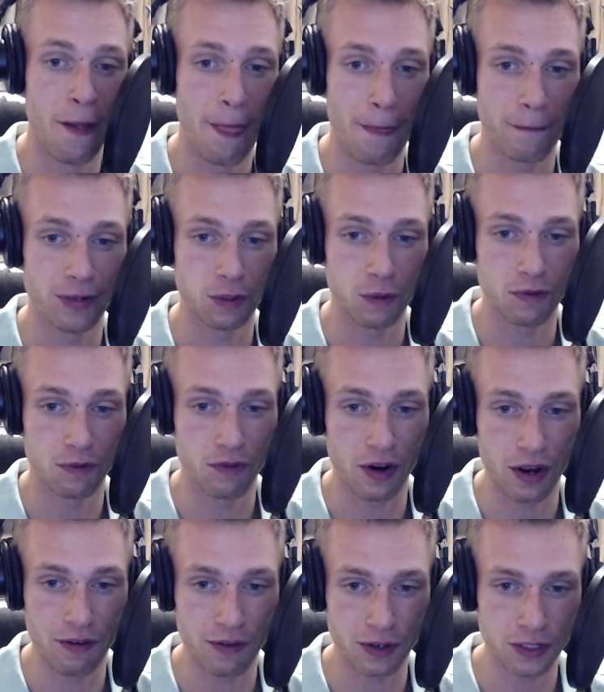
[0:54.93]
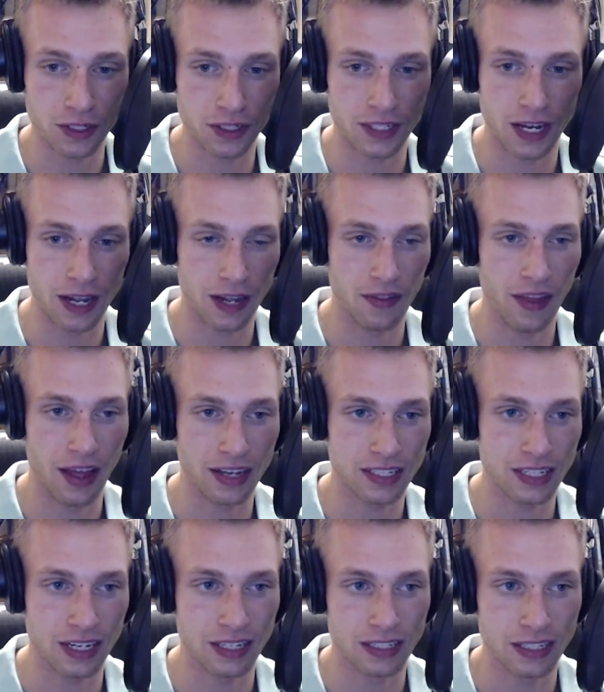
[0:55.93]
So it's very versatile in that
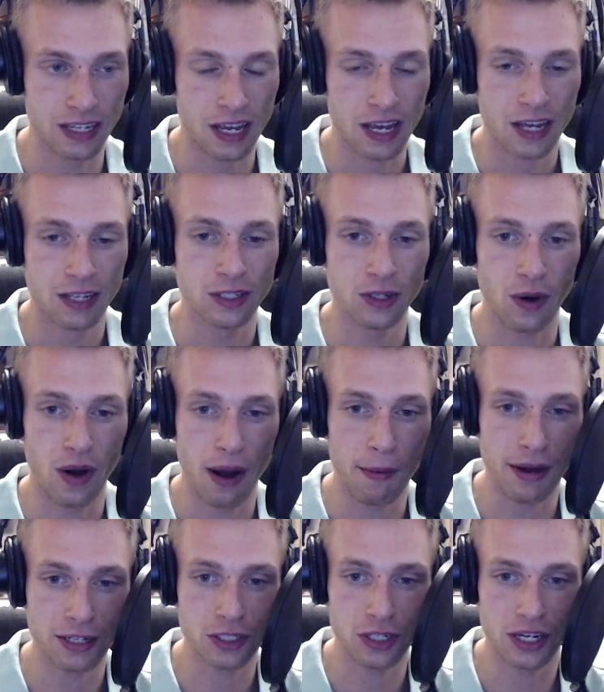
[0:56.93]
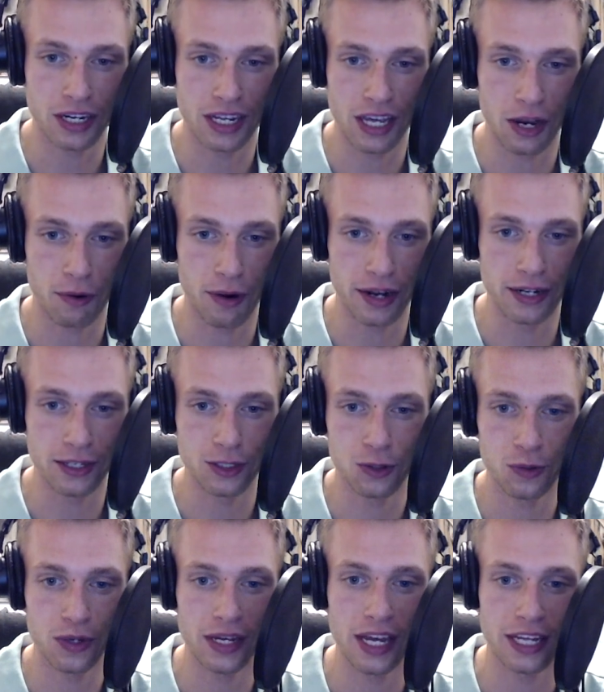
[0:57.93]
sense. So I'm actually going to get right
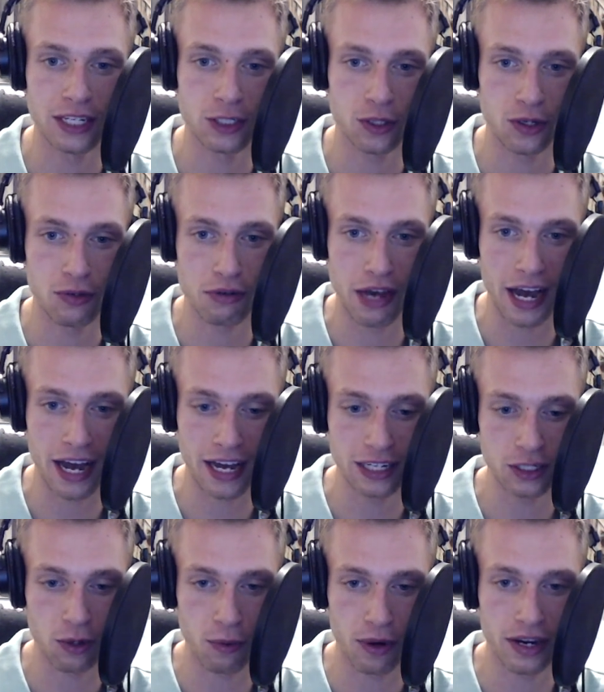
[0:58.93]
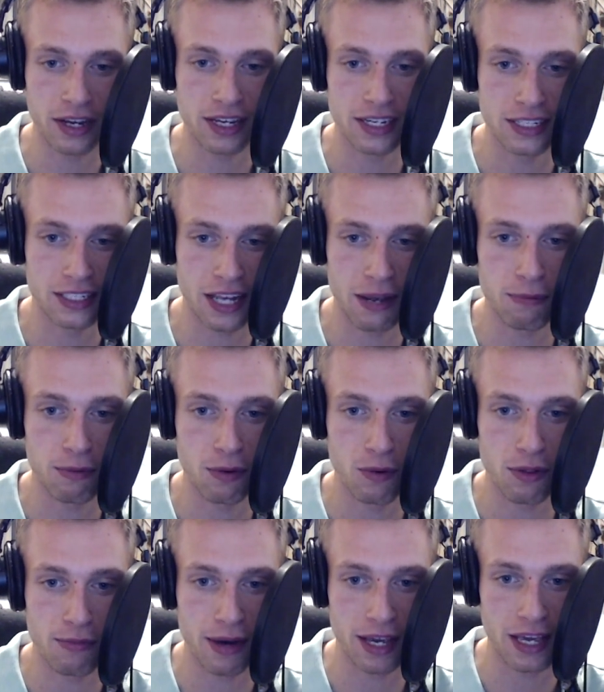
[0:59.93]
into it and show you guys a working example
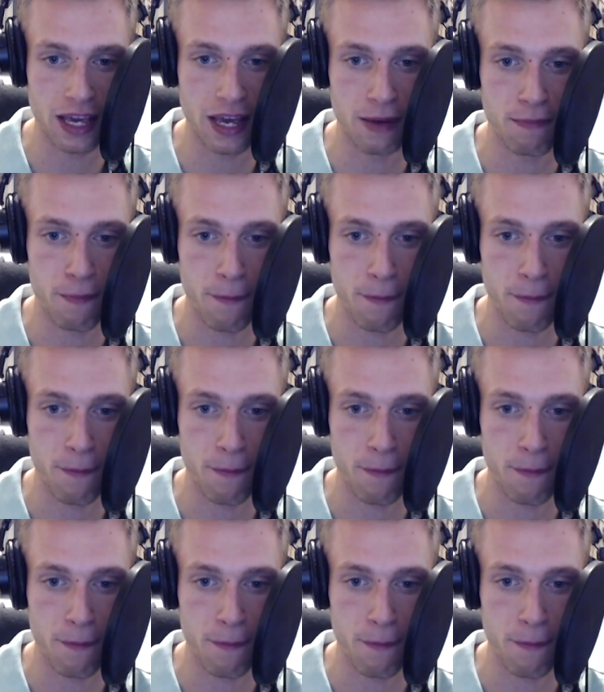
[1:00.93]
with my game.